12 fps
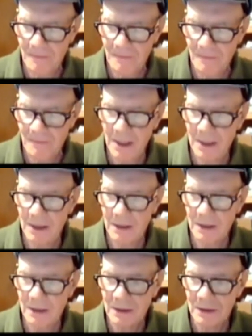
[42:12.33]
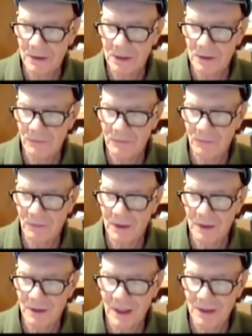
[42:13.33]
And just for
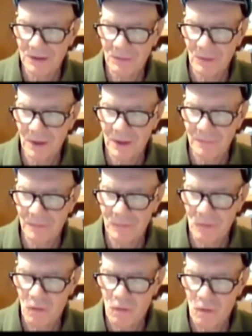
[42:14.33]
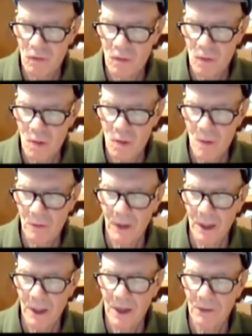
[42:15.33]
one, the last one.
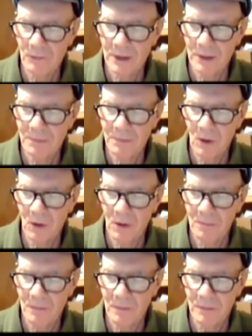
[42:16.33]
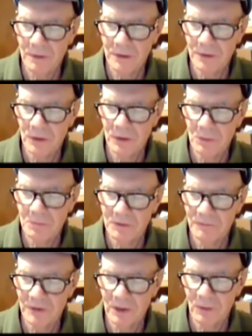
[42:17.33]
While I read a poem, the
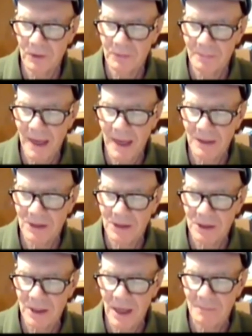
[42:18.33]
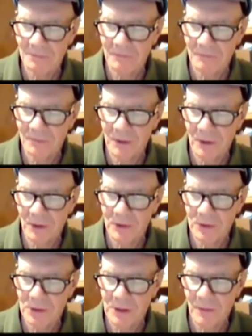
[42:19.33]
tombs fill with bats and captive
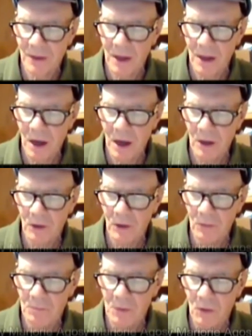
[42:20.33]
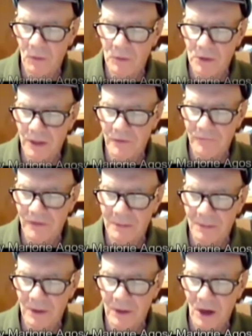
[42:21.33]
birds. A girl moans in the
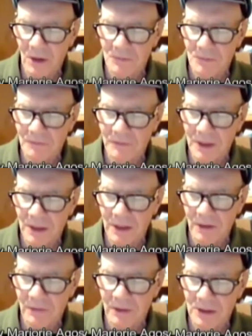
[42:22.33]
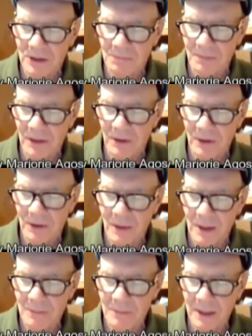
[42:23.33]
fabled arms of a delirious mother
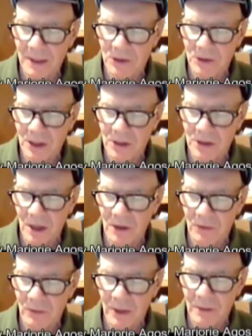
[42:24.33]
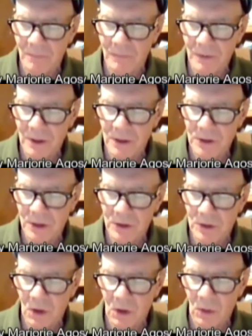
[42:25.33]
because she is hungry. She
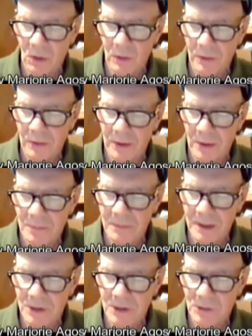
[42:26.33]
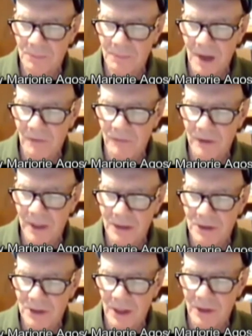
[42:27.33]
is cold because her poverty
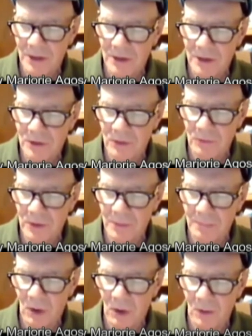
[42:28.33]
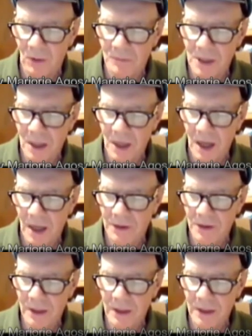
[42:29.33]
has nothing to do with the poem's
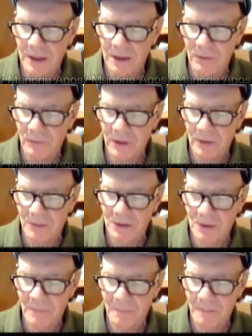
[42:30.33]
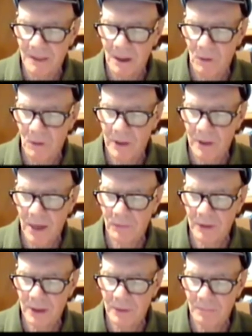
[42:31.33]
undulating rhythms. When I
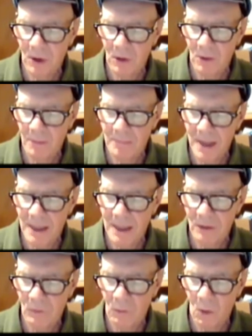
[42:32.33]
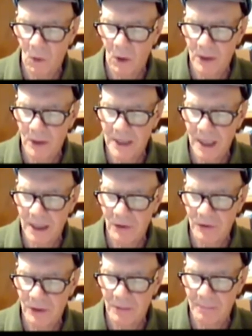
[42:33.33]
read a poem, men at war take
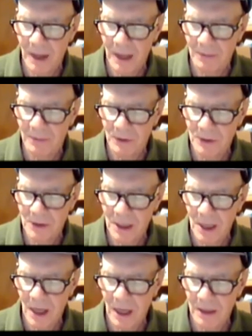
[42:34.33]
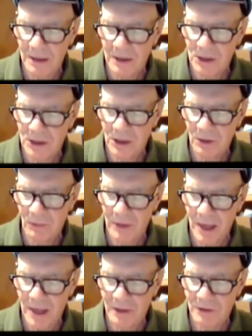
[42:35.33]
out their Bibles, unleashing
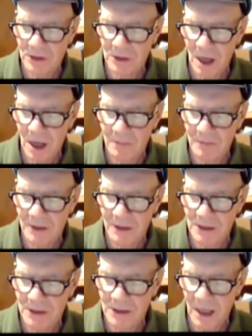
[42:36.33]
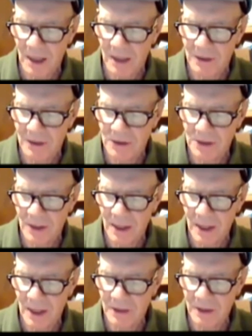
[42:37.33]
wrath's ominous signs,
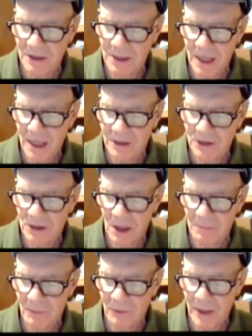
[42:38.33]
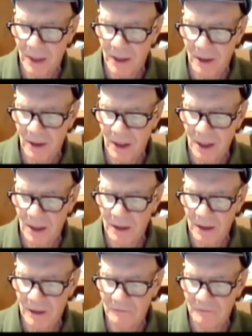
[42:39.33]
and the sad, somber air
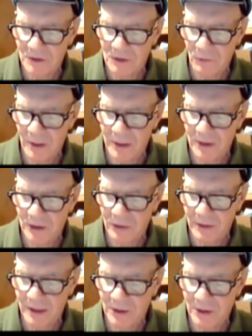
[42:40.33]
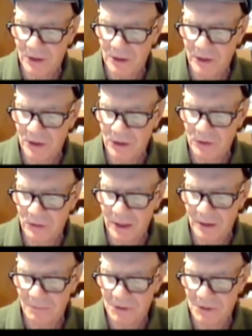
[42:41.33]
leaves red trails in the
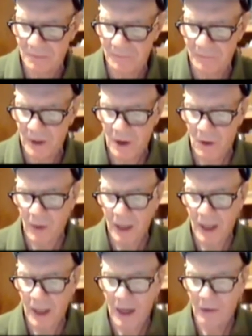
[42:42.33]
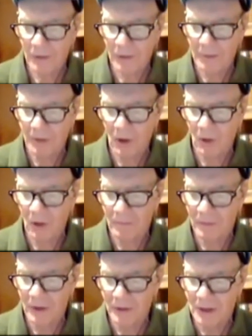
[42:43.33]
streams. While I read a
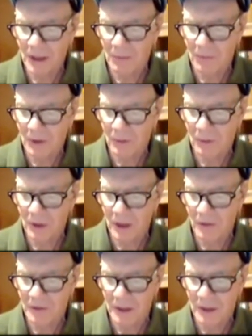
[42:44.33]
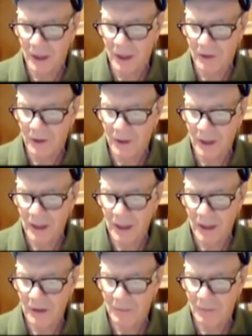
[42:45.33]
poem, there is someone who loves another
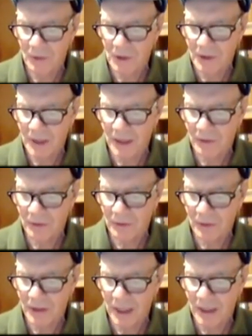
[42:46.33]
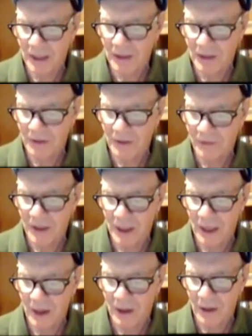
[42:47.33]
in the most natural nakedness of
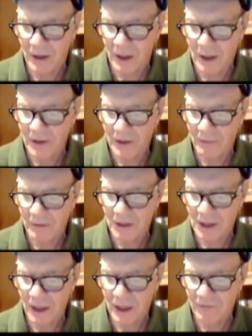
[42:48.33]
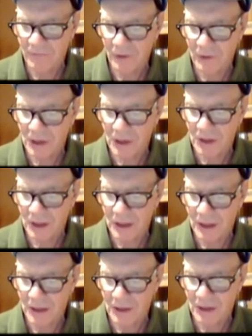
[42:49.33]
the air. They recite verses
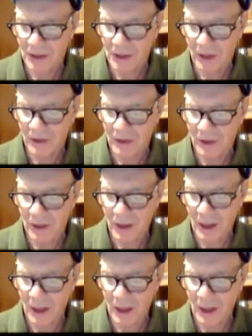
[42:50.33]
and kiss each other.